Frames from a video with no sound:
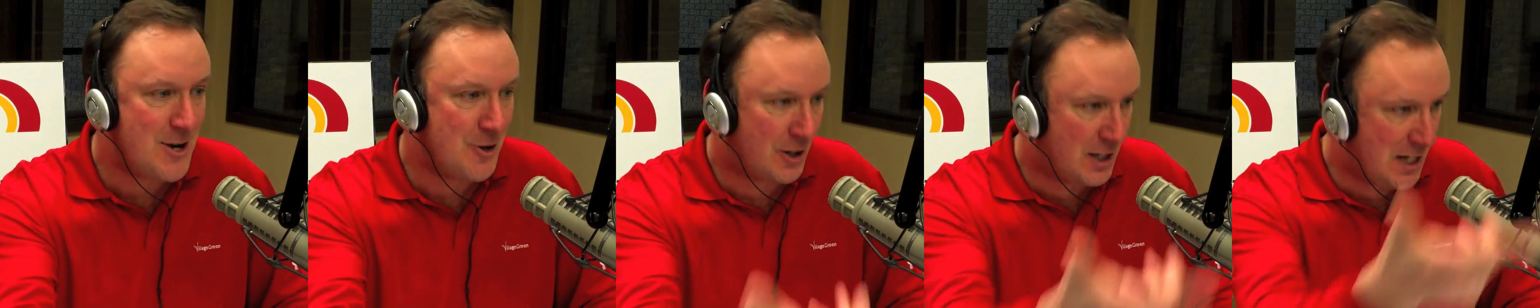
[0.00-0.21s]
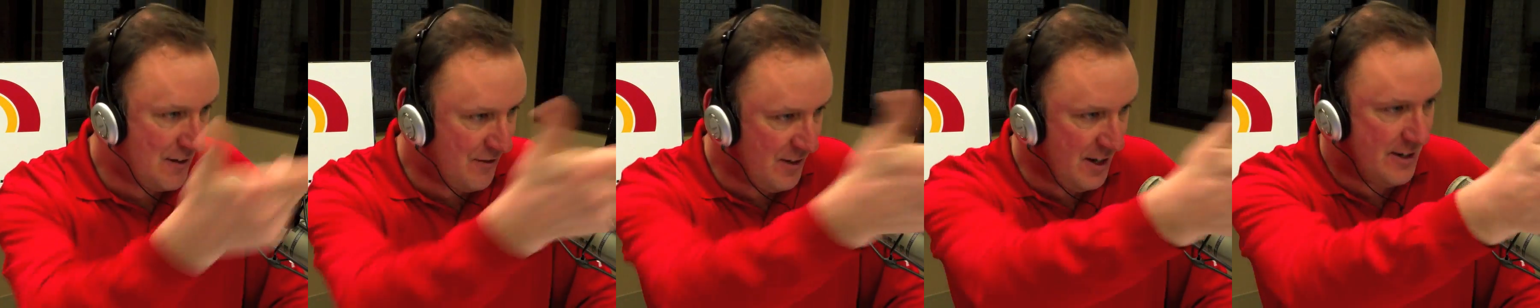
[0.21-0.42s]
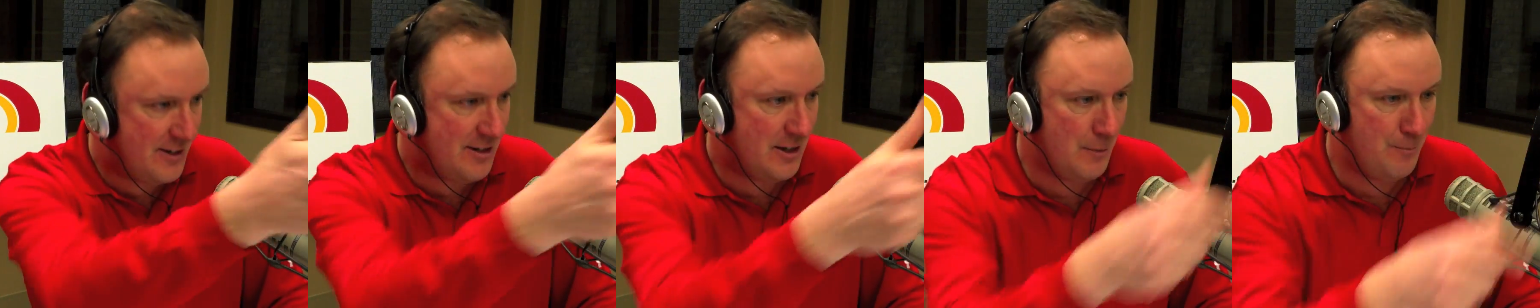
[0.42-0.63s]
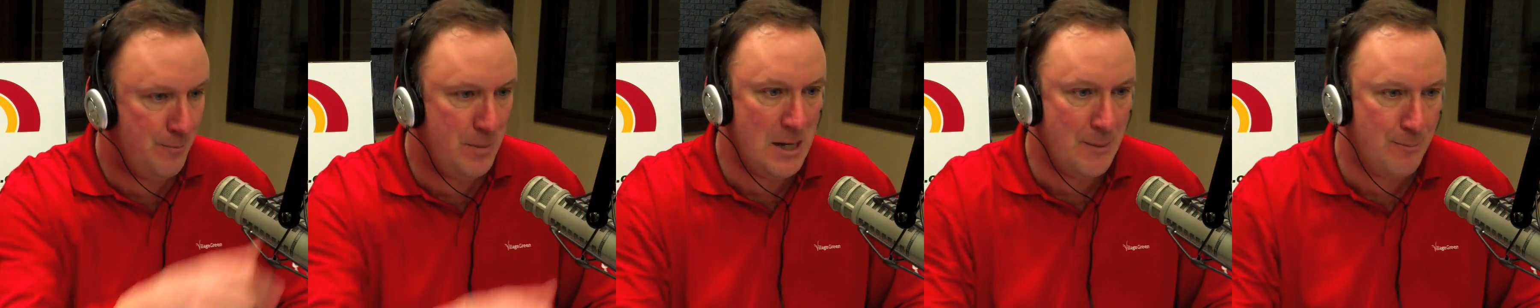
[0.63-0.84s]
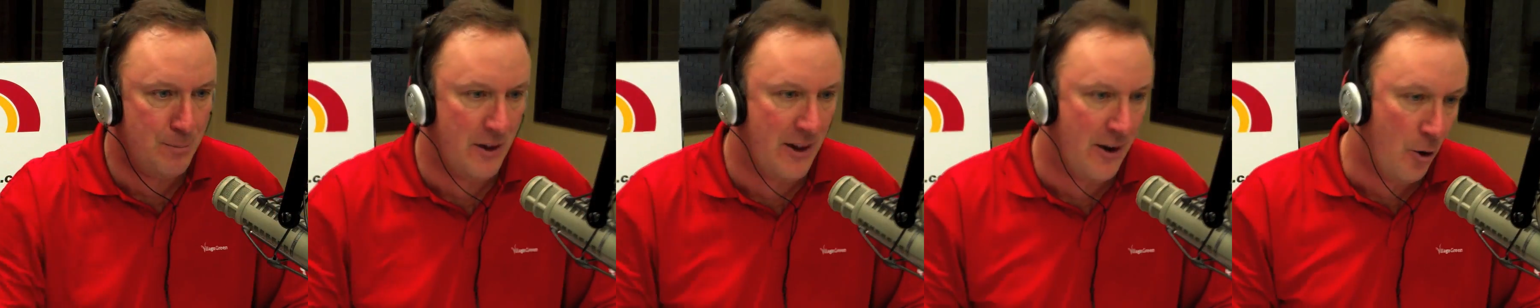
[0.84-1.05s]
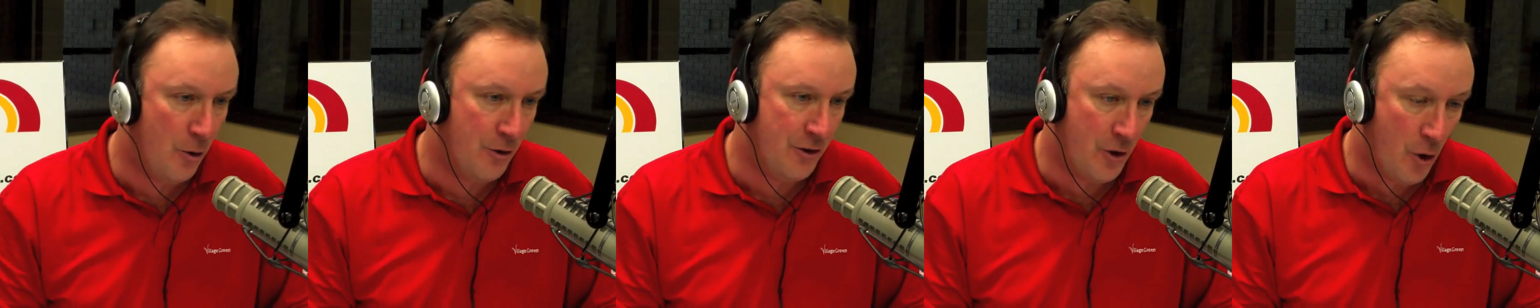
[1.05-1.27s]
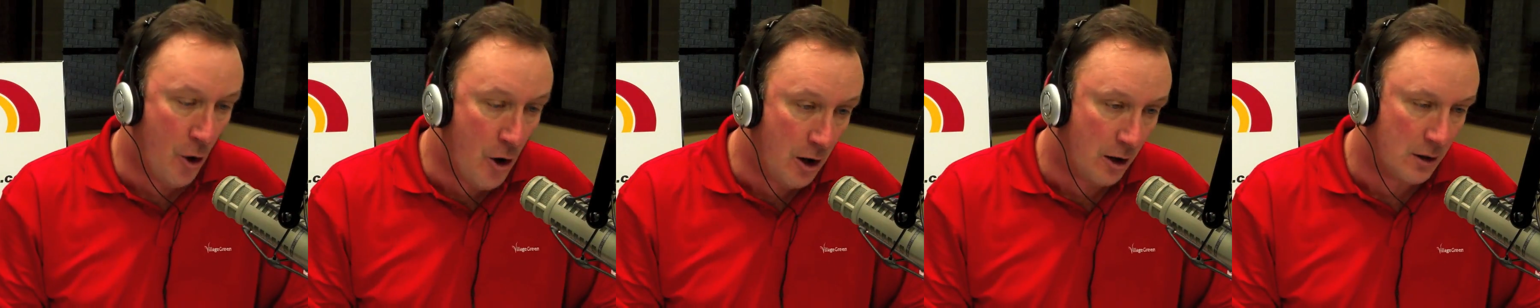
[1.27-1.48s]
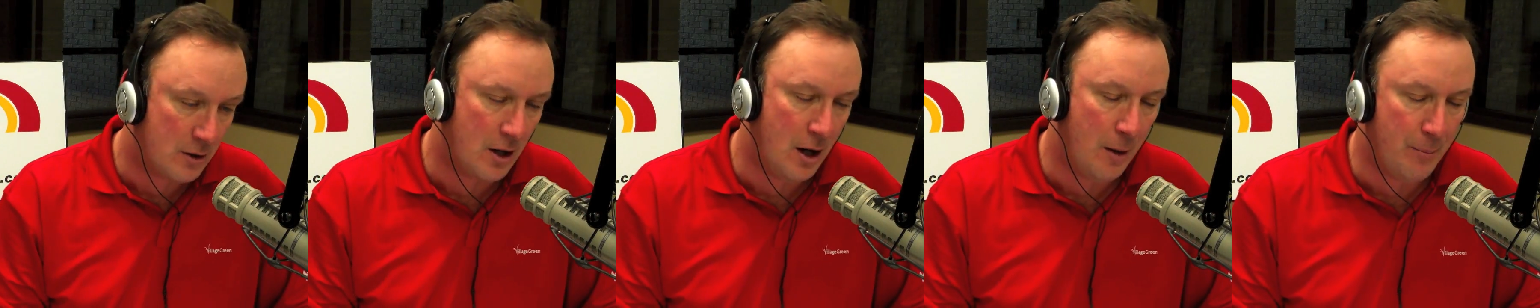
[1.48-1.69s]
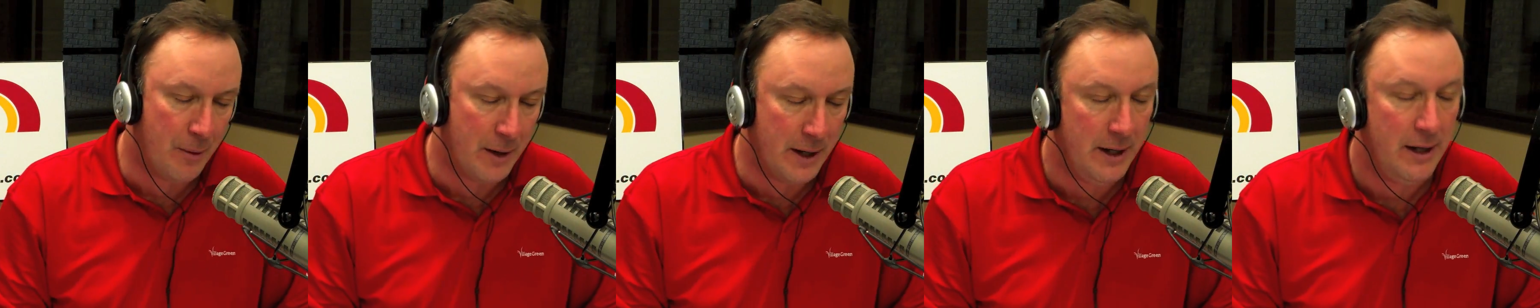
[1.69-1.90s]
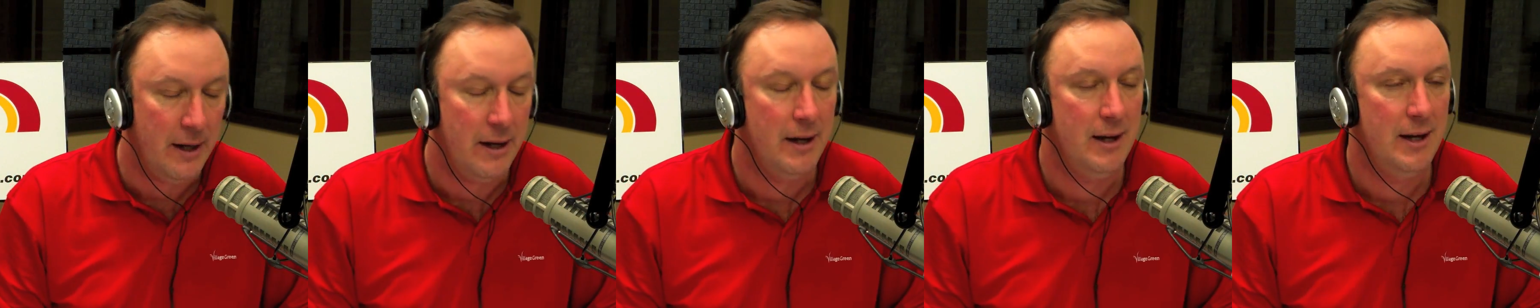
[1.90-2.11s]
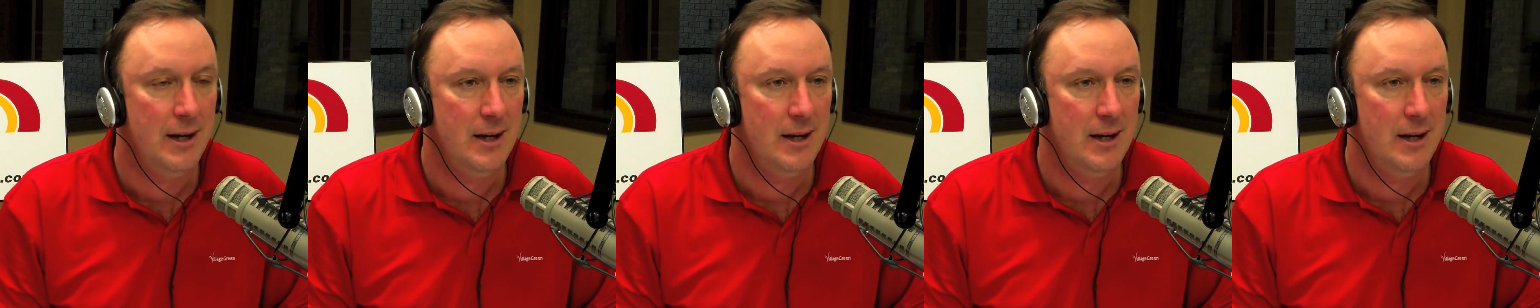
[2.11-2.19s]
you're giving it to the people that own the oil company.